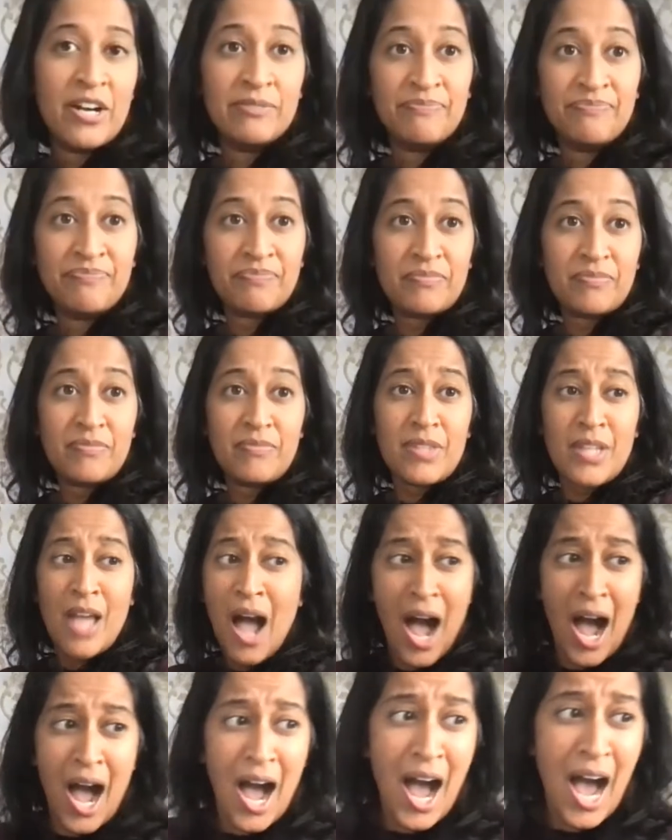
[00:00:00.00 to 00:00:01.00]
right there. That's
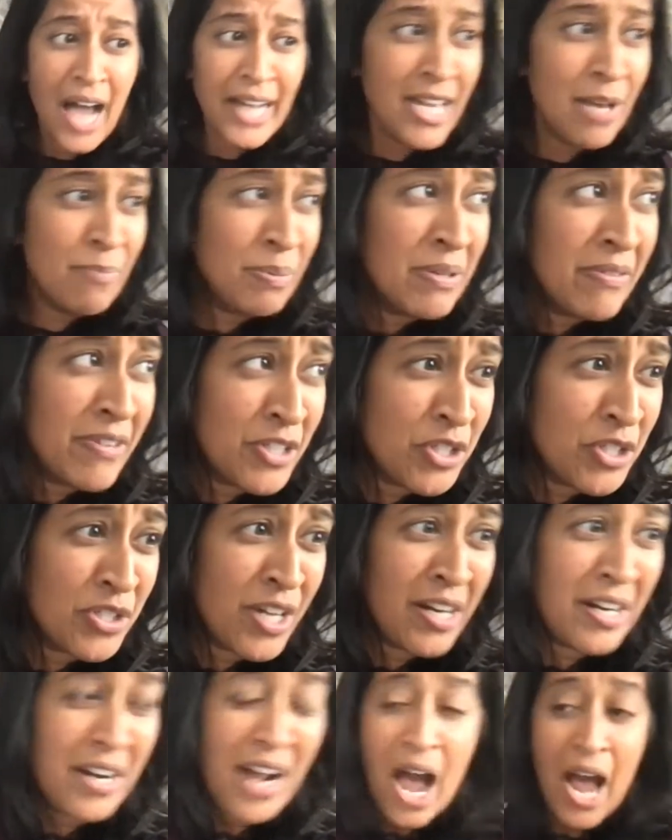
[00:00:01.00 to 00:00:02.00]
it. I can't believe I just
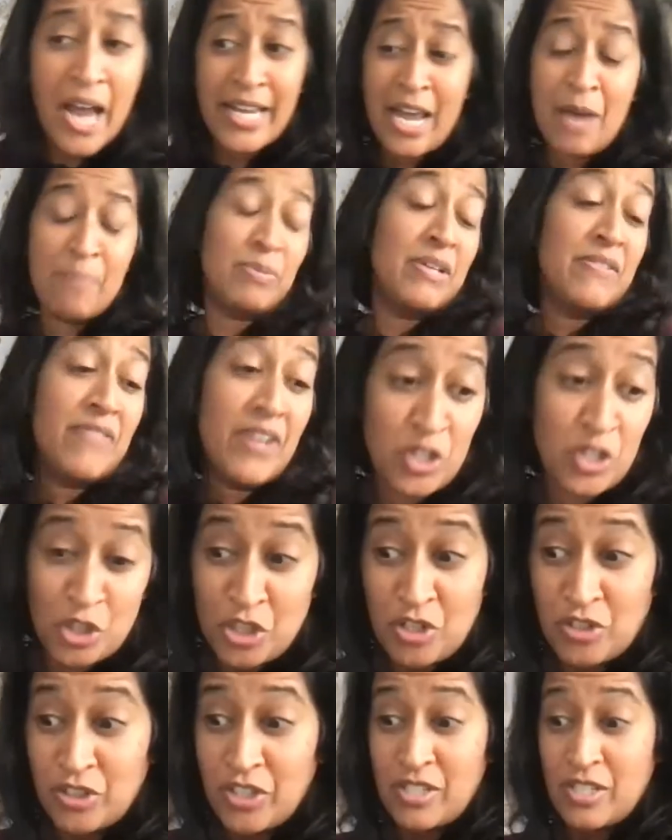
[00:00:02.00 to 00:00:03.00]
said it. I can't believe I
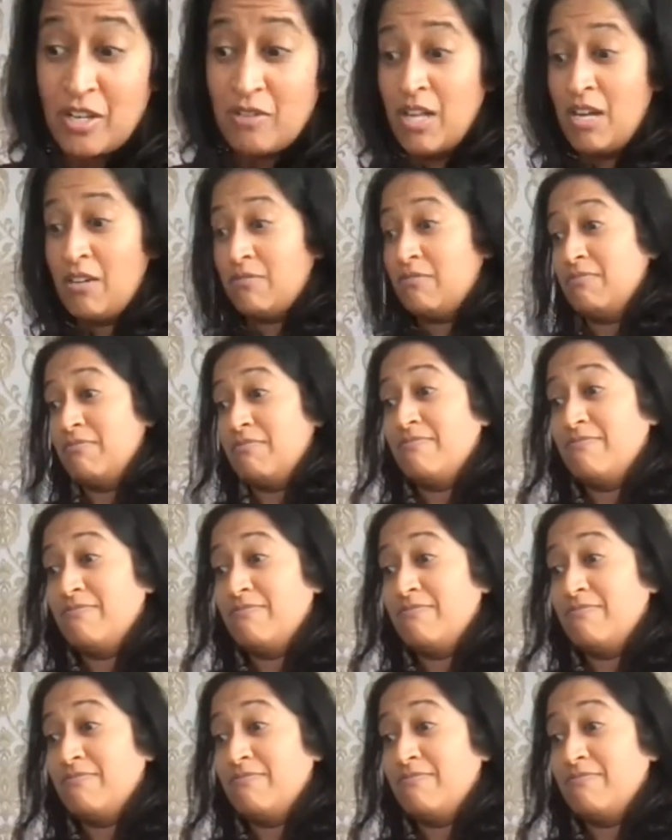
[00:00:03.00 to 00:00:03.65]
just shared this out loud.